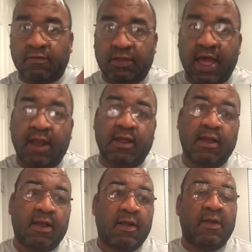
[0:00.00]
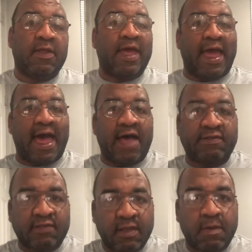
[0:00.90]
for that.
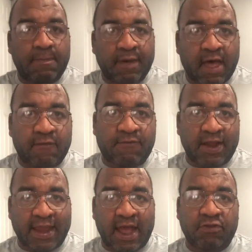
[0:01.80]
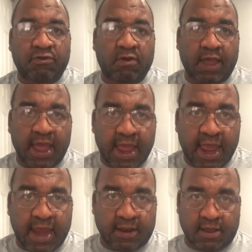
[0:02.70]
Ask them about financial
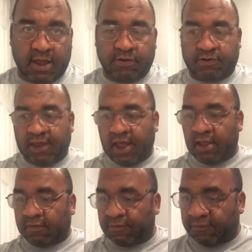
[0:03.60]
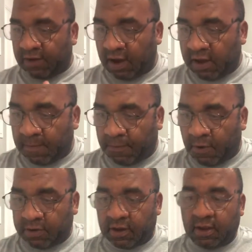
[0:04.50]
aid. Understand? It's very
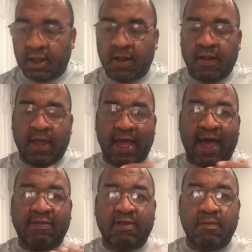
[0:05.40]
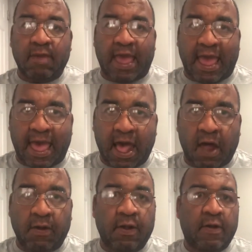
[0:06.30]
important. Ask them
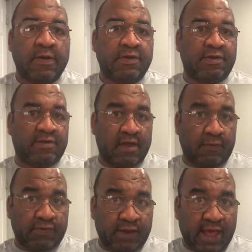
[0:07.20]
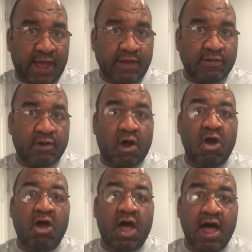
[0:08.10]
how. Subsidized
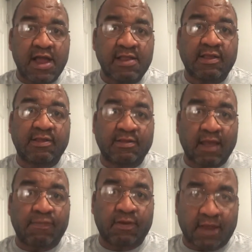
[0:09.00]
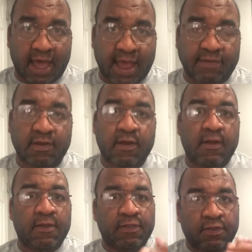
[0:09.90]
or unsubsidized.
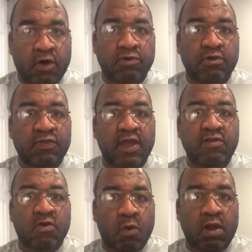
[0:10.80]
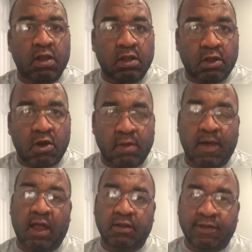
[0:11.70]
Those are things you want to learn
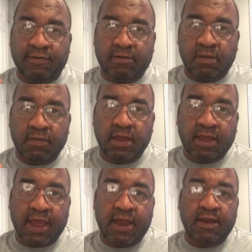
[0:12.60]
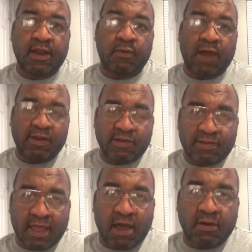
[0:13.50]
about. Listen to me again and write this
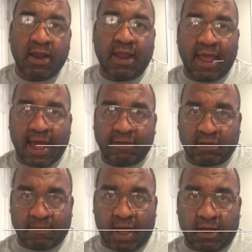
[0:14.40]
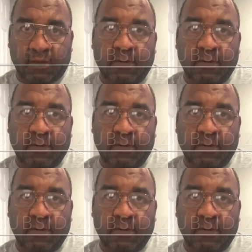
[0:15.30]
down and ask about it.